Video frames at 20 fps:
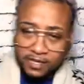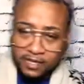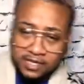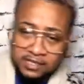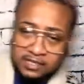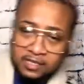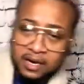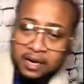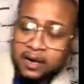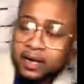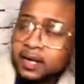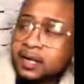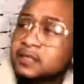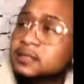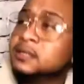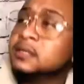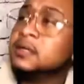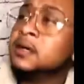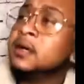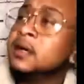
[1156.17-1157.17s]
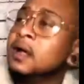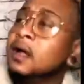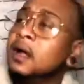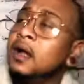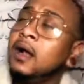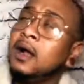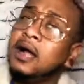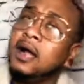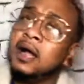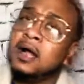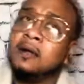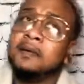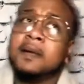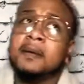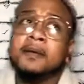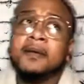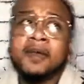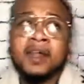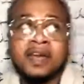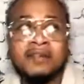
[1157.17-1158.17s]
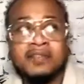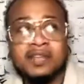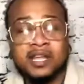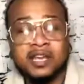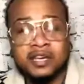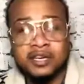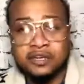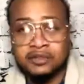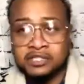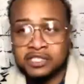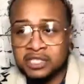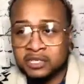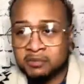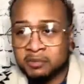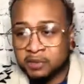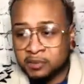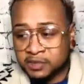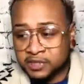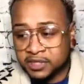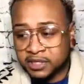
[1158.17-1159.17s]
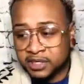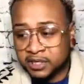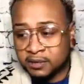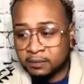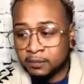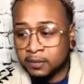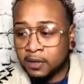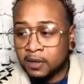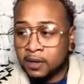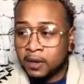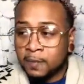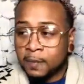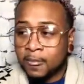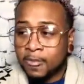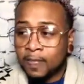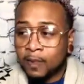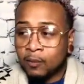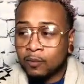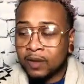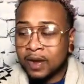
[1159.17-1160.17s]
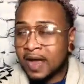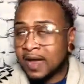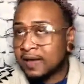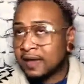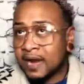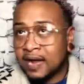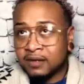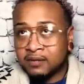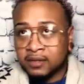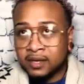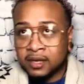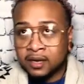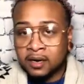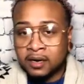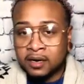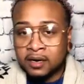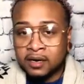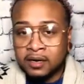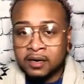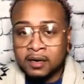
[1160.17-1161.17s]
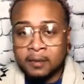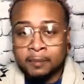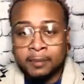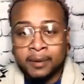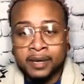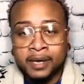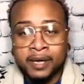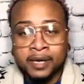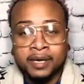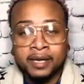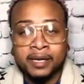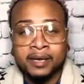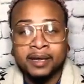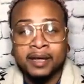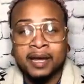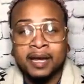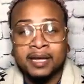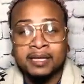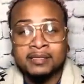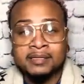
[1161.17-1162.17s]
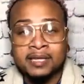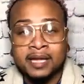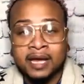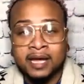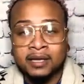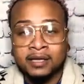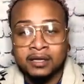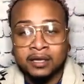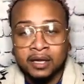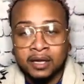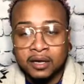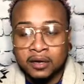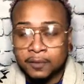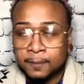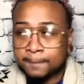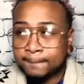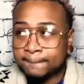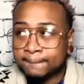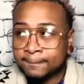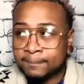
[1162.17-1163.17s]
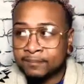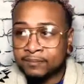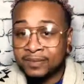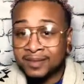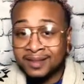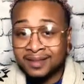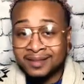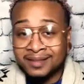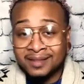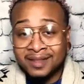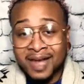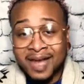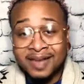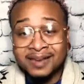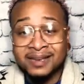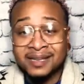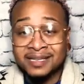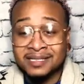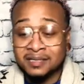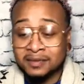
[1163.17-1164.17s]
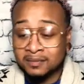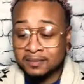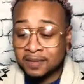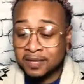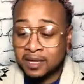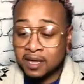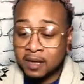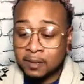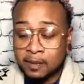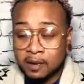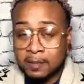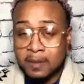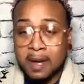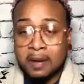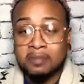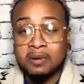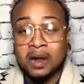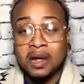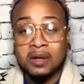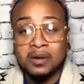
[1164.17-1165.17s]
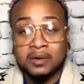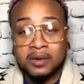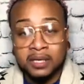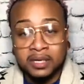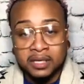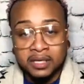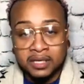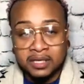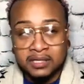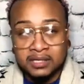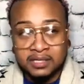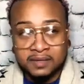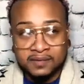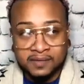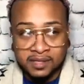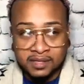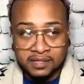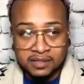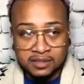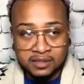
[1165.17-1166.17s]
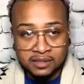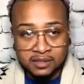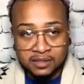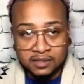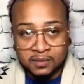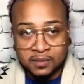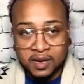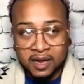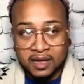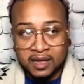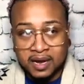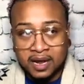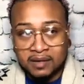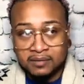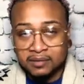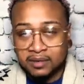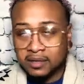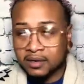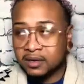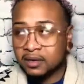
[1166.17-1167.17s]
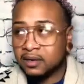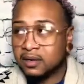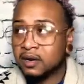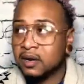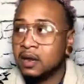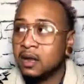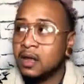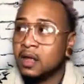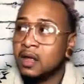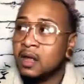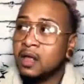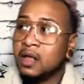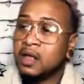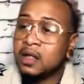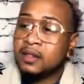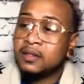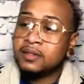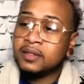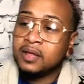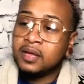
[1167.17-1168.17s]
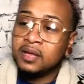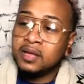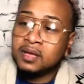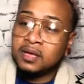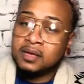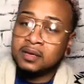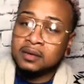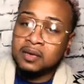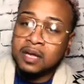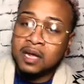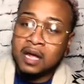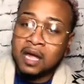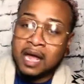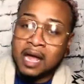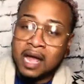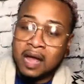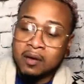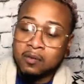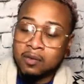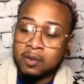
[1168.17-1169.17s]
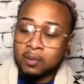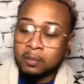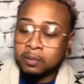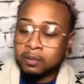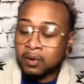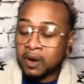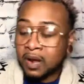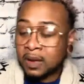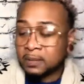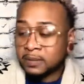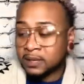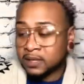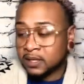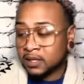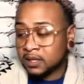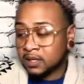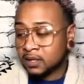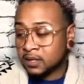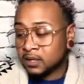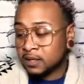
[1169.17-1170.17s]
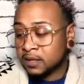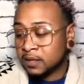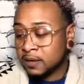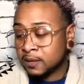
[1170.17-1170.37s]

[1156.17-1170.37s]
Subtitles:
Sorry, guys. I'm going to have to get a new gym membership when I get out there. But in case like, that doesn't become on my priority list of things to do when I get out there, then I will probably